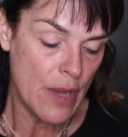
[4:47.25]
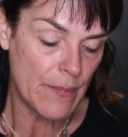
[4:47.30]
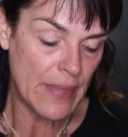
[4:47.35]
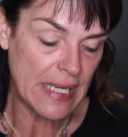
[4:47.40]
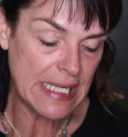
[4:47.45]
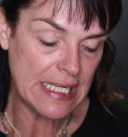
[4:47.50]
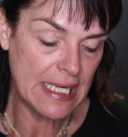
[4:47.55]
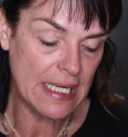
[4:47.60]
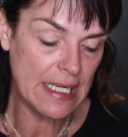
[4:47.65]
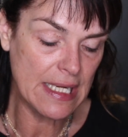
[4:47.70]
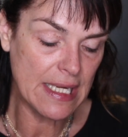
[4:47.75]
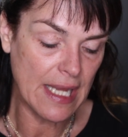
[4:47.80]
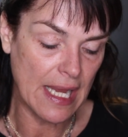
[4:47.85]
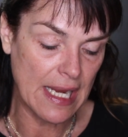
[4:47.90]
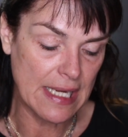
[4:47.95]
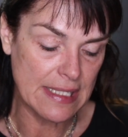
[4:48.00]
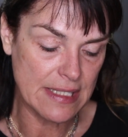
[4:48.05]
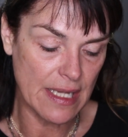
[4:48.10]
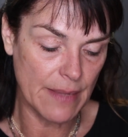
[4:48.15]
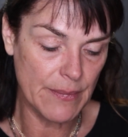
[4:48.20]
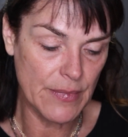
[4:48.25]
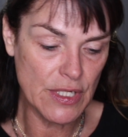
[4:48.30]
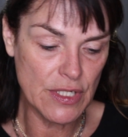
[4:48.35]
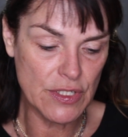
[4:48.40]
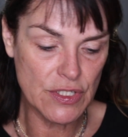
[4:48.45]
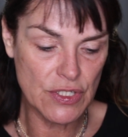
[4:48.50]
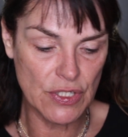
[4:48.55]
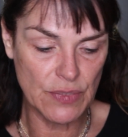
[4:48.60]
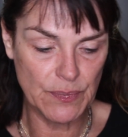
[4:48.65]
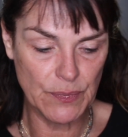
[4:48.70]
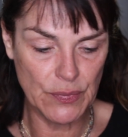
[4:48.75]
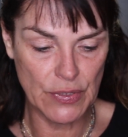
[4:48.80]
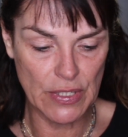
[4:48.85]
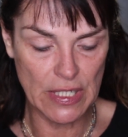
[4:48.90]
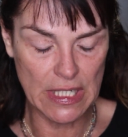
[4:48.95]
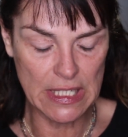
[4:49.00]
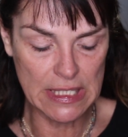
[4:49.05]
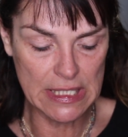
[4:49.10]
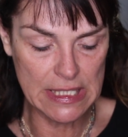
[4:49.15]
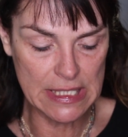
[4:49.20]
But in any case, I'm going to
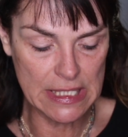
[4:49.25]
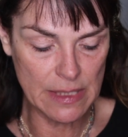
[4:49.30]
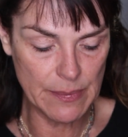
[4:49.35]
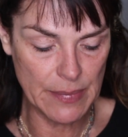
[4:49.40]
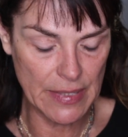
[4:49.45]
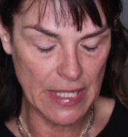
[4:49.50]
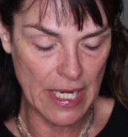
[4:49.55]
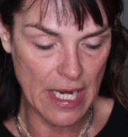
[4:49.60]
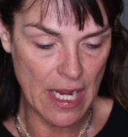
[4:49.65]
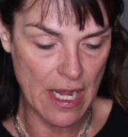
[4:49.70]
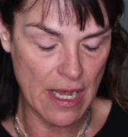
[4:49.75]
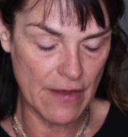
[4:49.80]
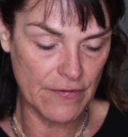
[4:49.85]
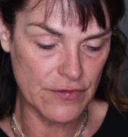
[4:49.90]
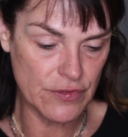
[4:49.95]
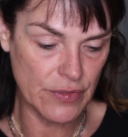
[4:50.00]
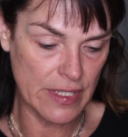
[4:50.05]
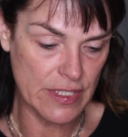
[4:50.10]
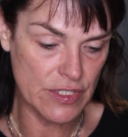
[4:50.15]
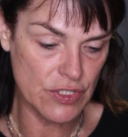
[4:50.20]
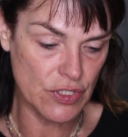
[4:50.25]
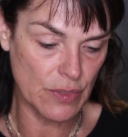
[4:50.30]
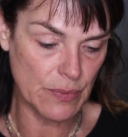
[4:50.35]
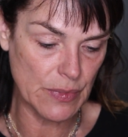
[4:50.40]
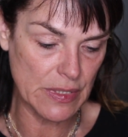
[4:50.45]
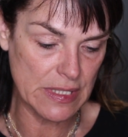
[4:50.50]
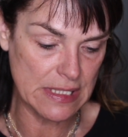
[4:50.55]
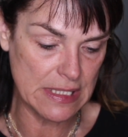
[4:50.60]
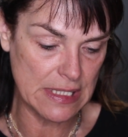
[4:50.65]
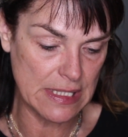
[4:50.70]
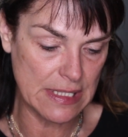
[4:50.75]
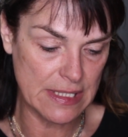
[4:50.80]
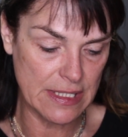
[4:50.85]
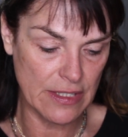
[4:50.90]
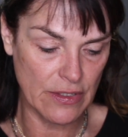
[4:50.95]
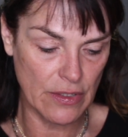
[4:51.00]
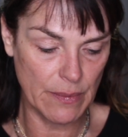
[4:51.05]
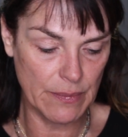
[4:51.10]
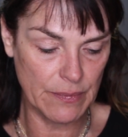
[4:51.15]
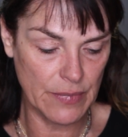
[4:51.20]
put a little bit of transdermal C
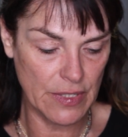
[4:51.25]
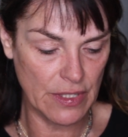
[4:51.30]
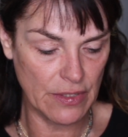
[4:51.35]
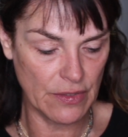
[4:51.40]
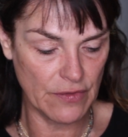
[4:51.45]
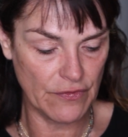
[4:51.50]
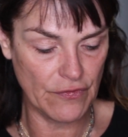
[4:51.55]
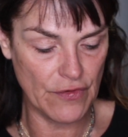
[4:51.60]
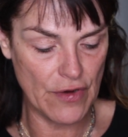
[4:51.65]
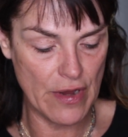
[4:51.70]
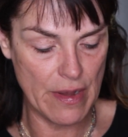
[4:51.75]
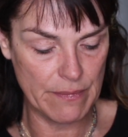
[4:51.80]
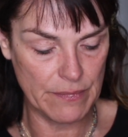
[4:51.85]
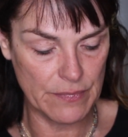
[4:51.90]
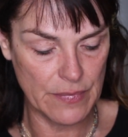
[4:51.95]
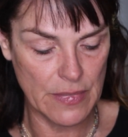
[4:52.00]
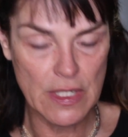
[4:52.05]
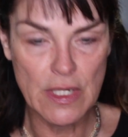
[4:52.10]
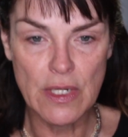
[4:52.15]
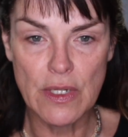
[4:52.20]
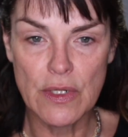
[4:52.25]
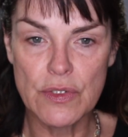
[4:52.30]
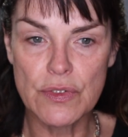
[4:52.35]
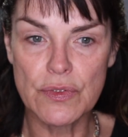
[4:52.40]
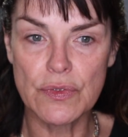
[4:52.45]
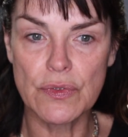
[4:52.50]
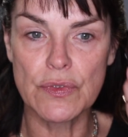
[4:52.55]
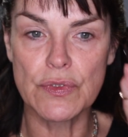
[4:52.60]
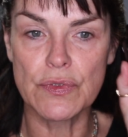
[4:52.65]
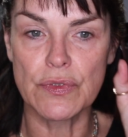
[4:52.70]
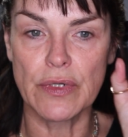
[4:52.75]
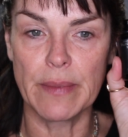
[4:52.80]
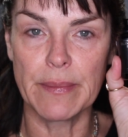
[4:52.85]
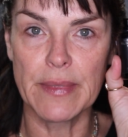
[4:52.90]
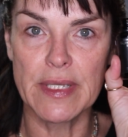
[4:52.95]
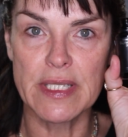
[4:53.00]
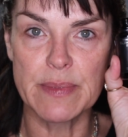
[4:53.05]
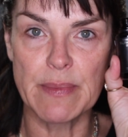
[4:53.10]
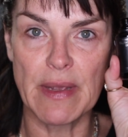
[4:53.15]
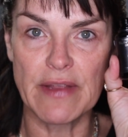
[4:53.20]
serum here from Truth
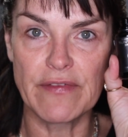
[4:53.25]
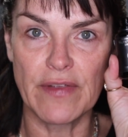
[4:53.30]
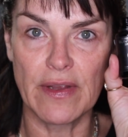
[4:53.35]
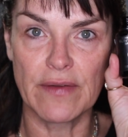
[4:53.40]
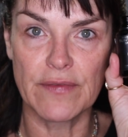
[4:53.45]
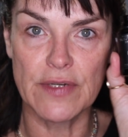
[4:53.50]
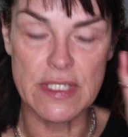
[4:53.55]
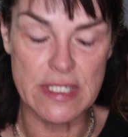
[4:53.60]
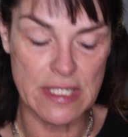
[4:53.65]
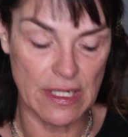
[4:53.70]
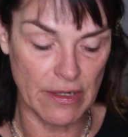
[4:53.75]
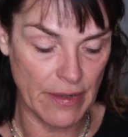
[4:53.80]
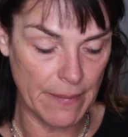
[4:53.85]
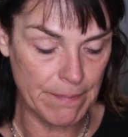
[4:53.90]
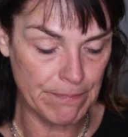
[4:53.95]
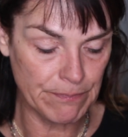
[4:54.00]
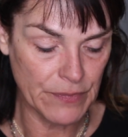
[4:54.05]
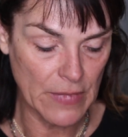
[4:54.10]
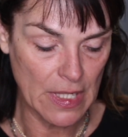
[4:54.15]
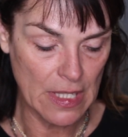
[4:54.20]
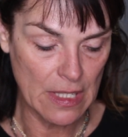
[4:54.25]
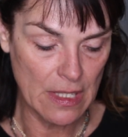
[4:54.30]
Treatments, my favorite serum,